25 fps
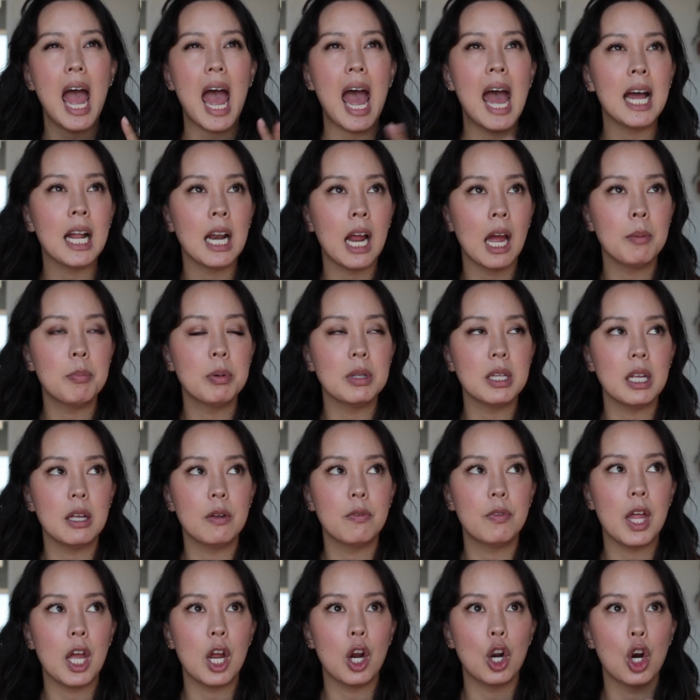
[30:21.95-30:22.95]
and I
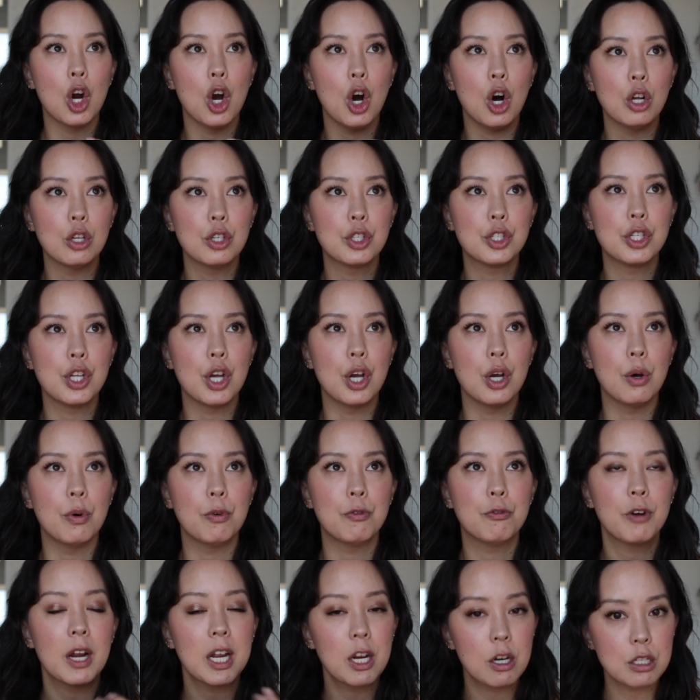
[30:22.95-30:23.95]
believe they are also
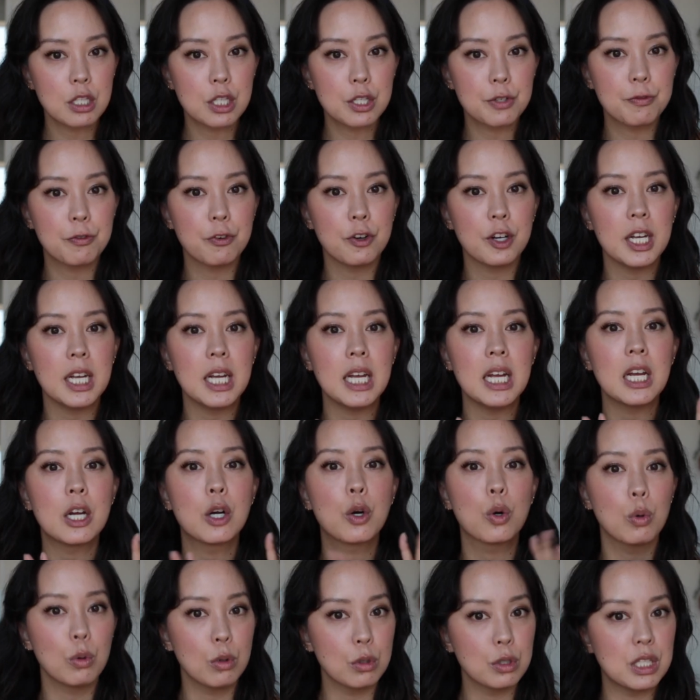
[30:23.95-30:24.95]
fragrance free,
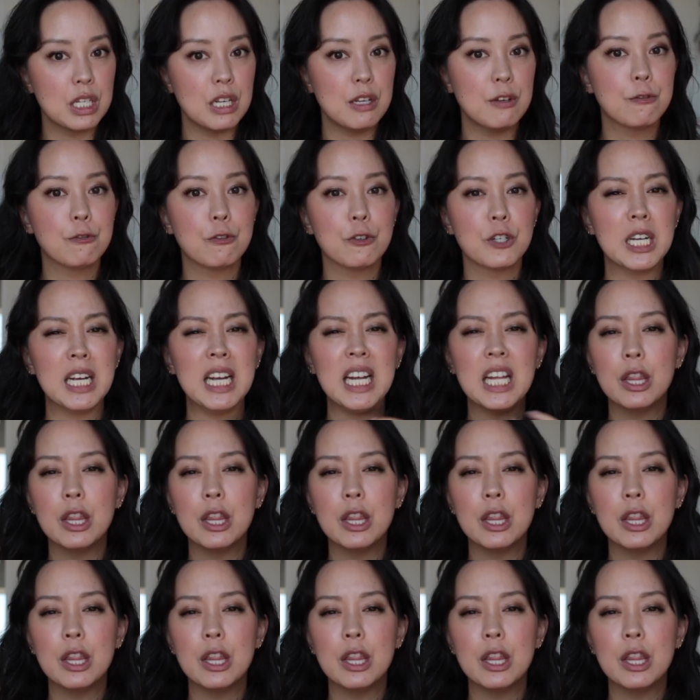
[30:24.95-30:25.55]
cruelty free.